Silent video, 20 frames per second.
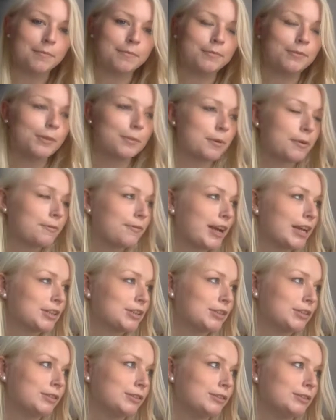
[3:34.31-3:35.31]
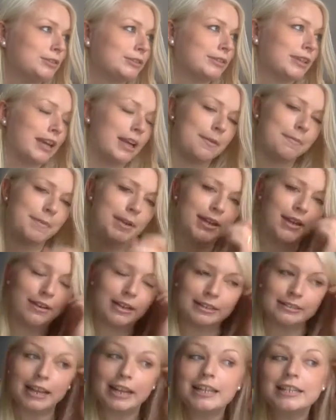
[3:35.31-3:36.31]
for professionals in our
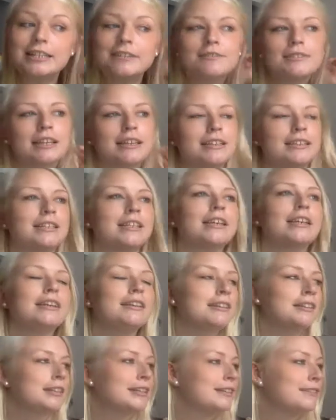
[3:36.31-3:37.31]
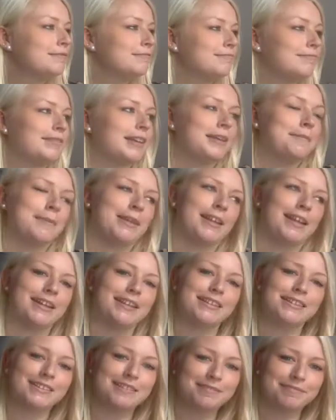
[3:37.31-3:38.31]
executive centre, and many
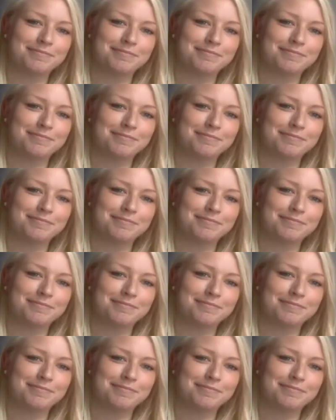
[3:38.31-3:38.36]
others.